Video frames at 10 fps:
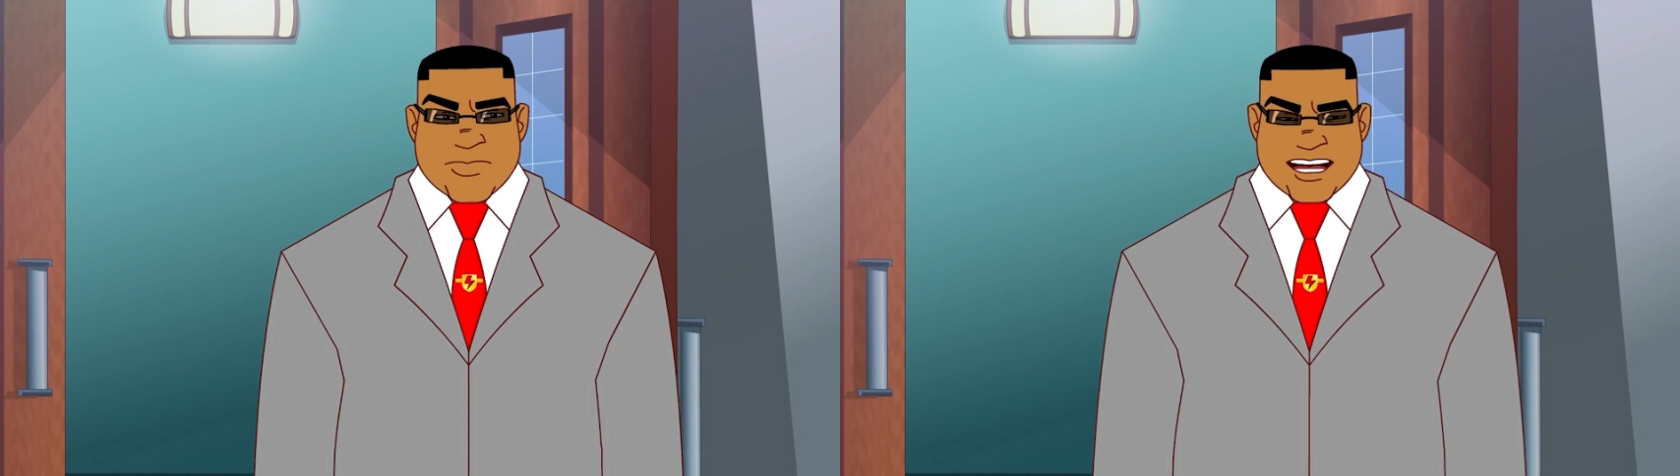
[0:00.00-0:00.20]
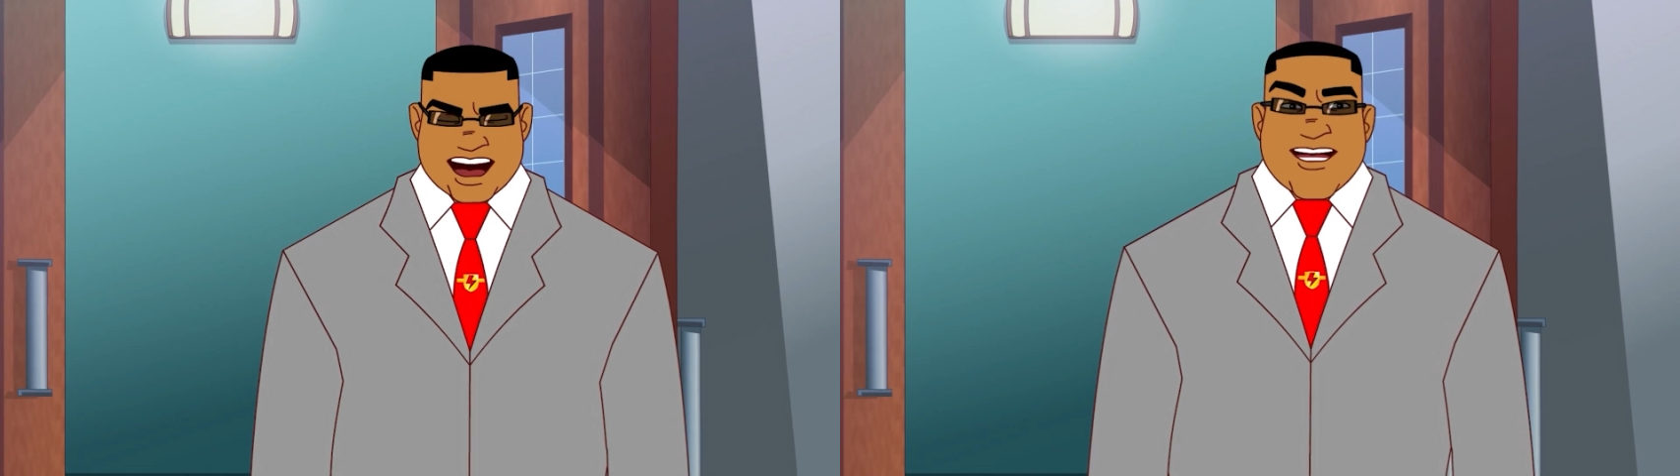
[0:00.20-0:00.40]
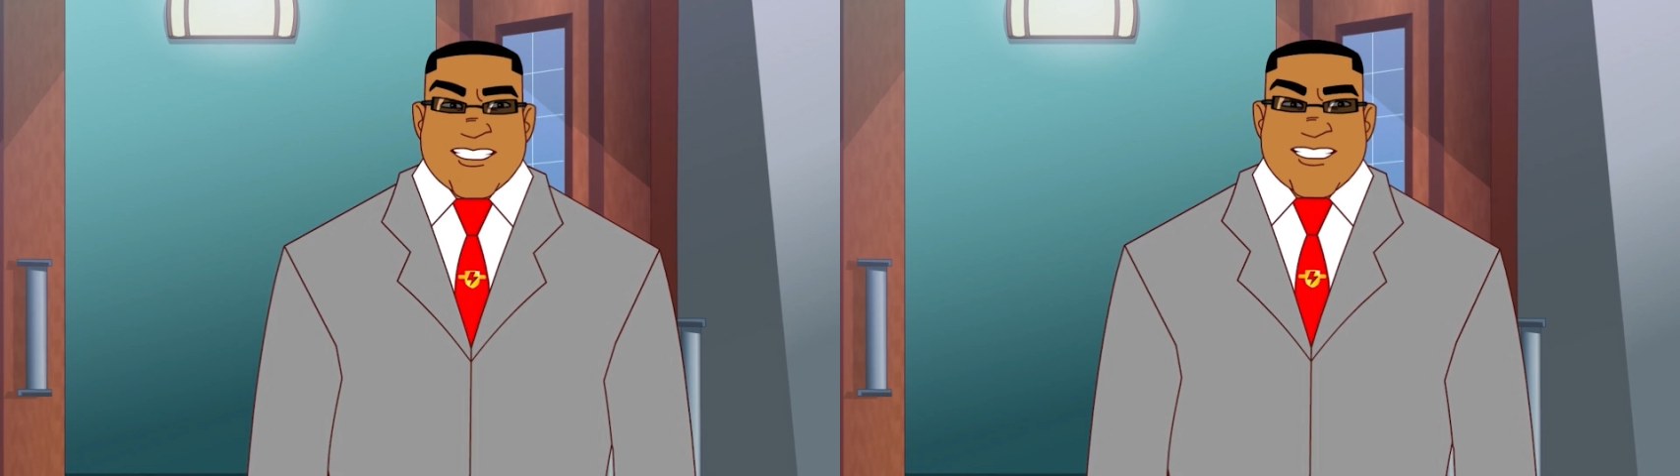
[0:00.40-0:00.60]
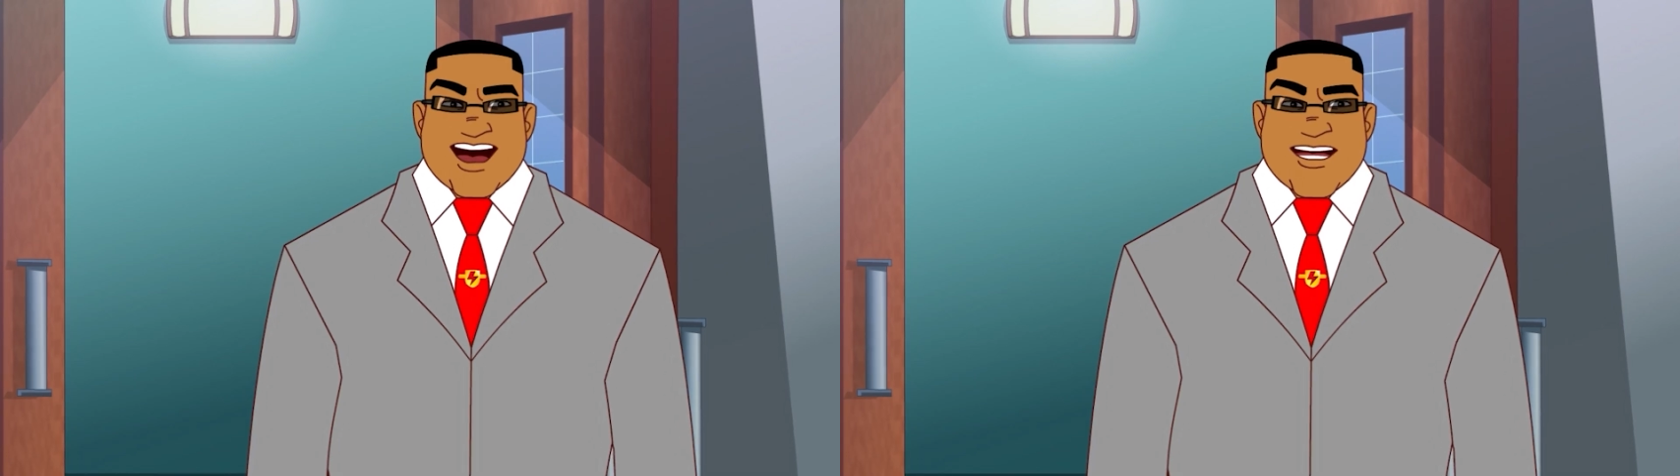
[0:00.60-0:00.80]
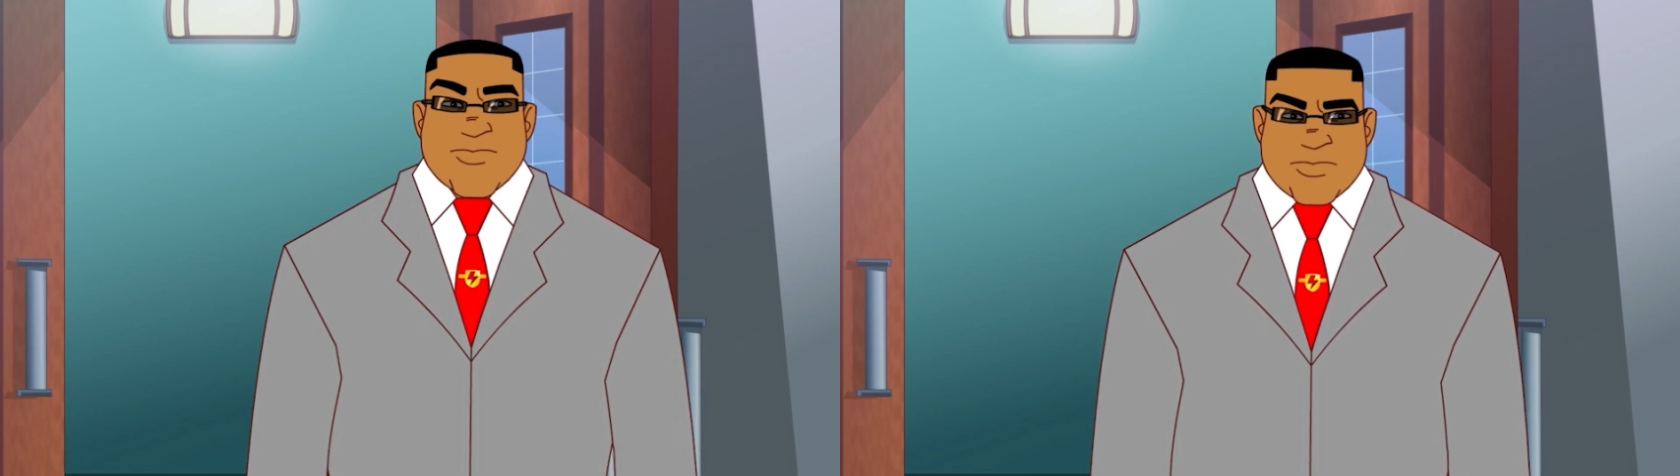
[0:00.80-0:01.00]
Rasta?
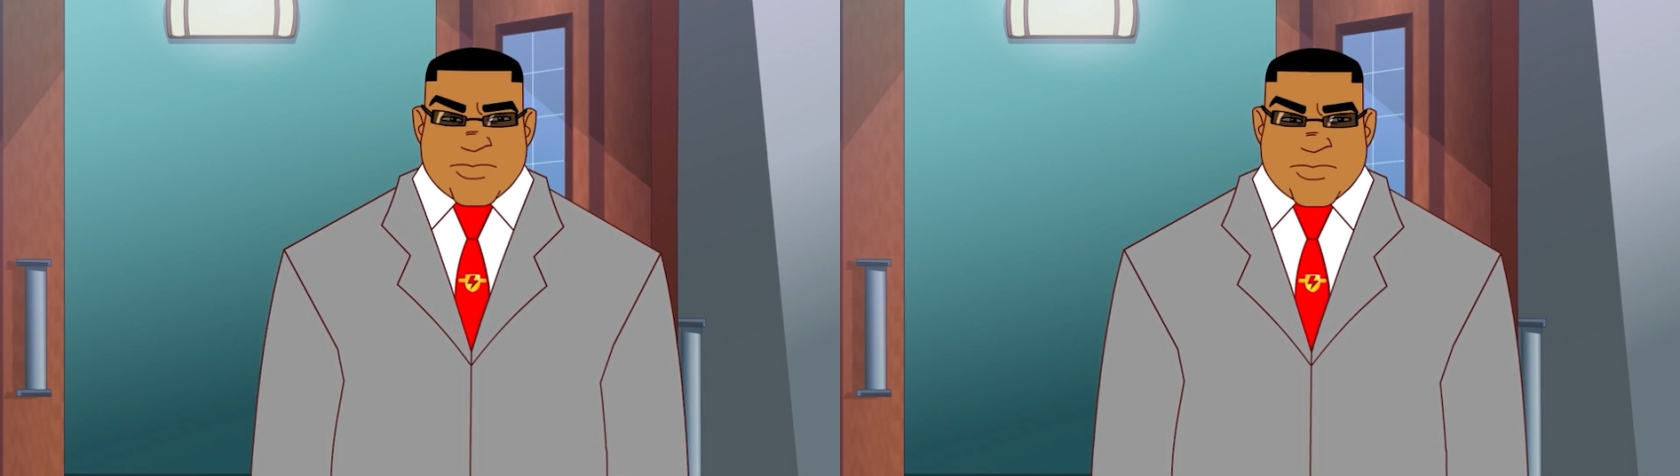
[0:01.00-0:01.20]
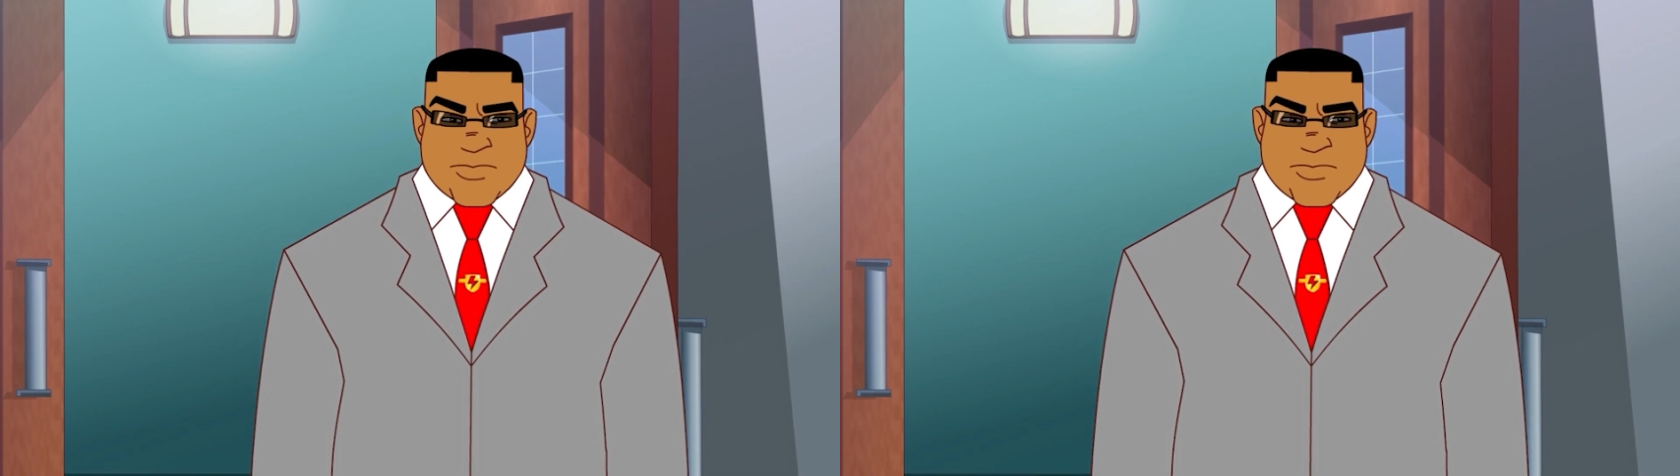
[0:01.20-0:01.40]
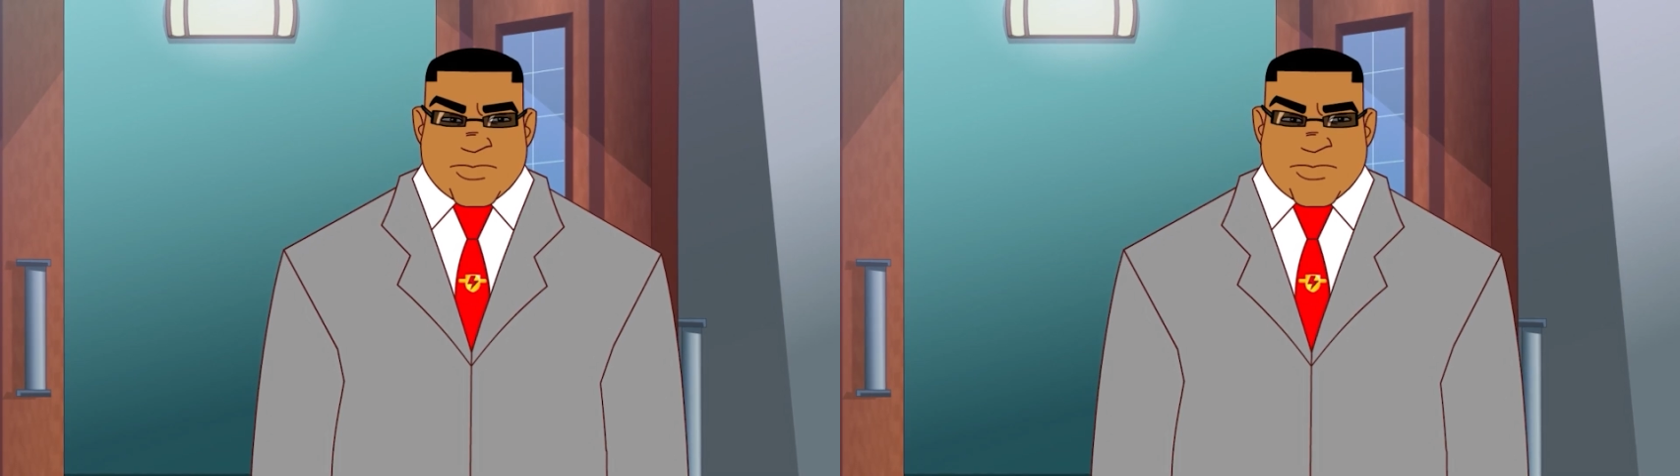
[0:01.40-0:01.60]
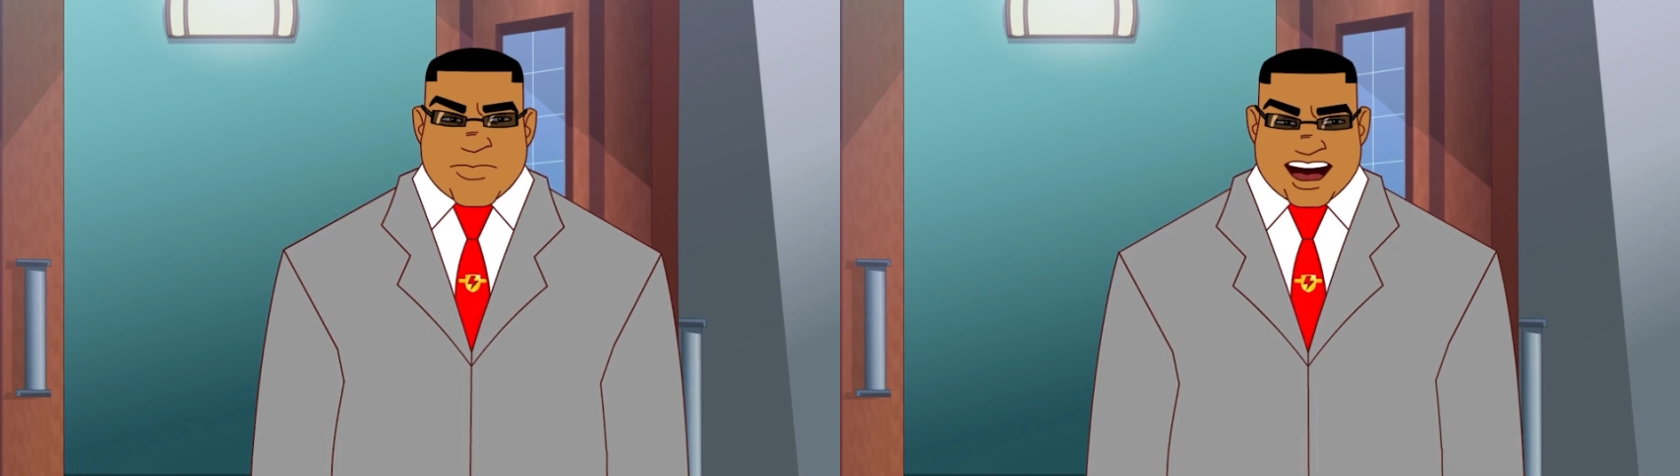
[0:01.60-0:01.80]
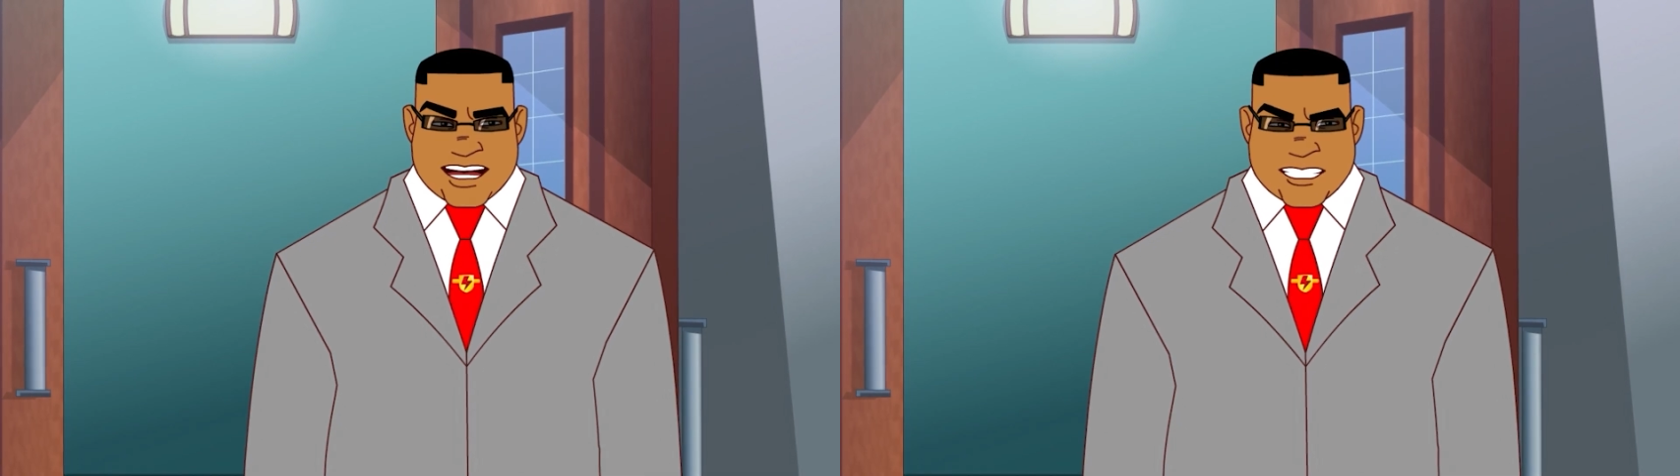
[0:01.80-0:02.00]

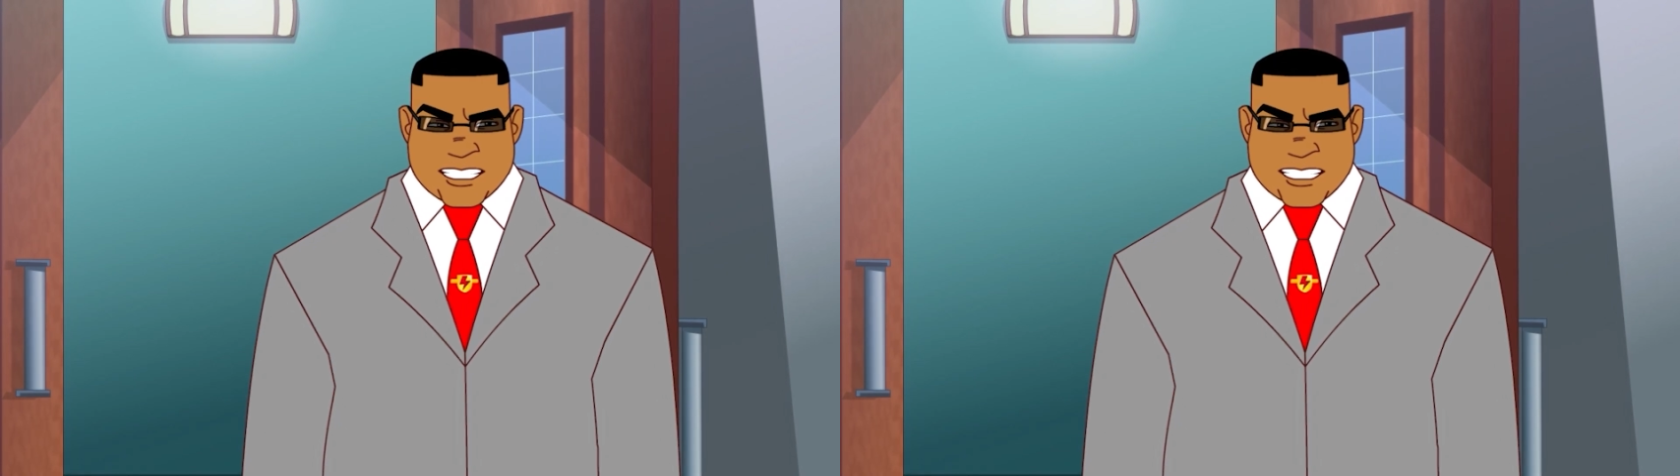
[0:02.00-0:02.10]
What's